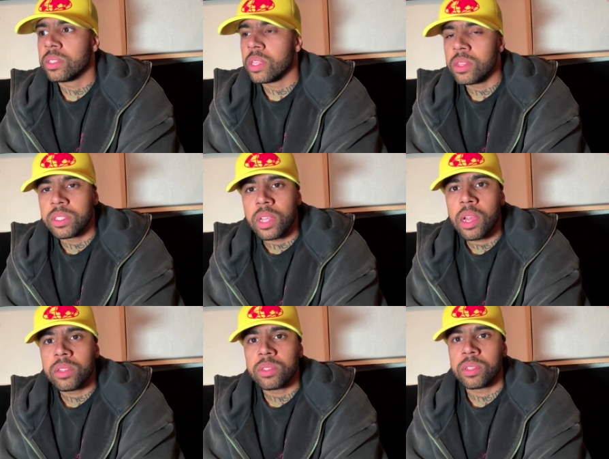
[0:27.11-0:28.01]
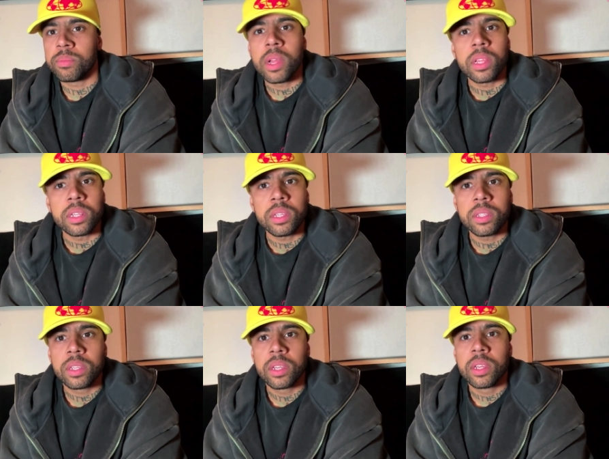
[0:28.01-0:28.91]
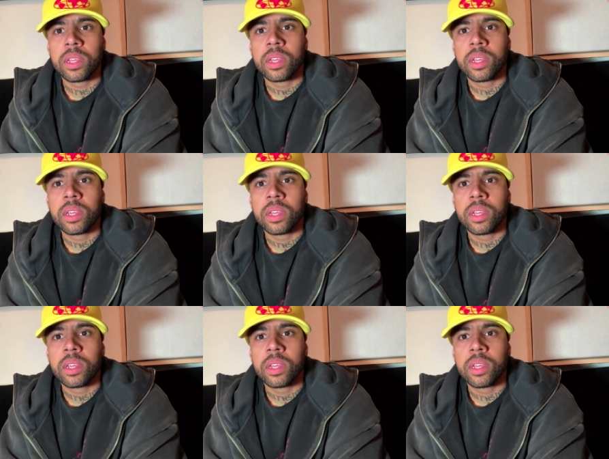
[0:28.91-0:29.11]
synthesizers and melodies